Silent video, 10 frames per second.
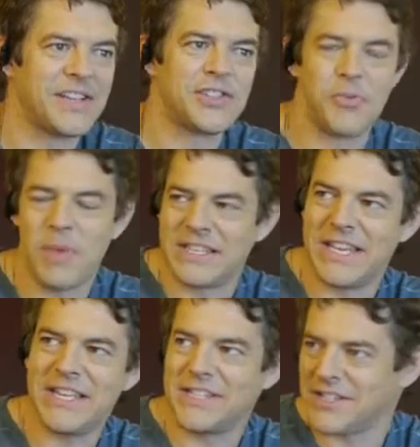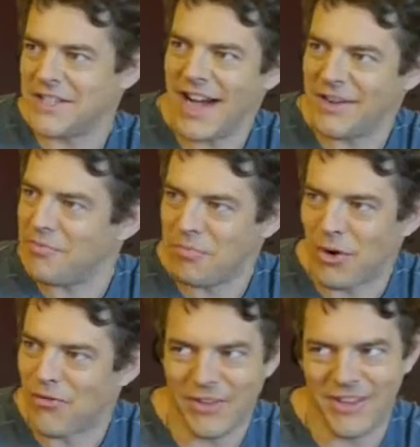So my taste is not
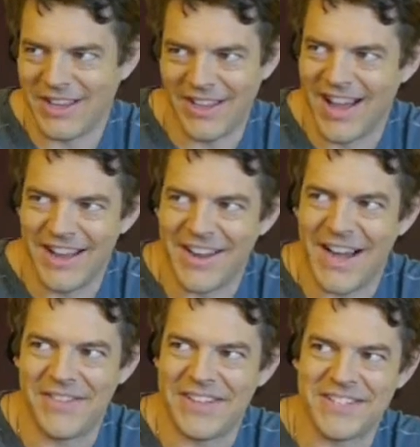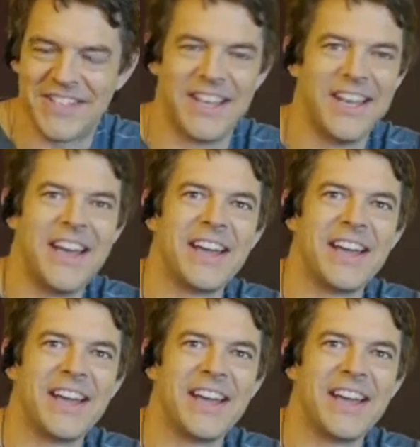perfectly aligned, obviously,